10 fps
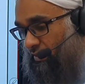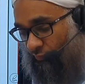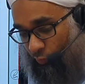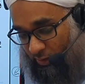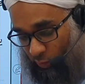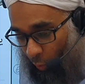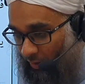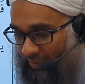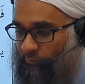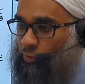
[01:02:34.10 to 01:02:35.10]
the food is
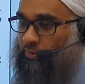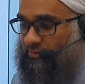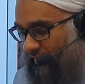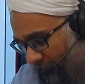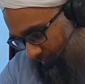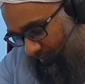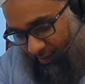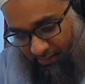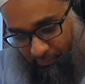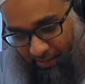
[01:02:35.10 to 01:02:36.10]
calling him towards. Ta'al
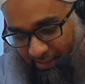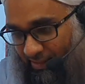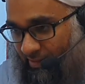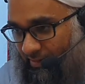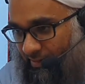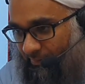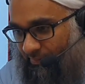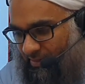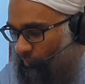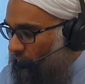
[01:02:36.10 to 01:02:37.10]
taghadda ma'i.
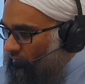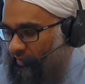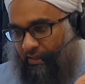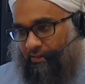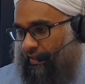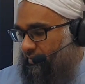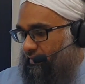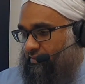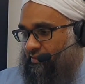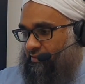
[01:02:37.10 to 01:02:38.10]
So wallahi la
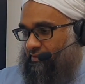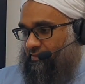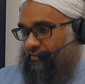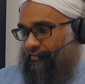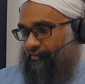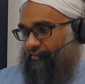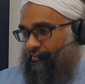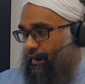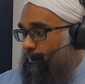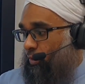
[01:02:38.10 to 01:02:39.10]
taghadda,
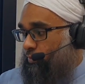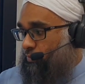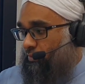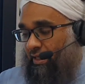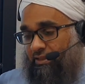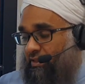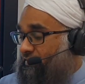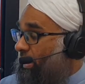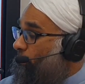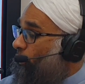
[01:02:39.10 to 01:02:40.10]
I'm not going to, la
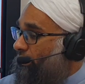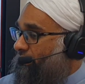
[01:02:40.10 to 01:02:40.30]
taghadda, I will not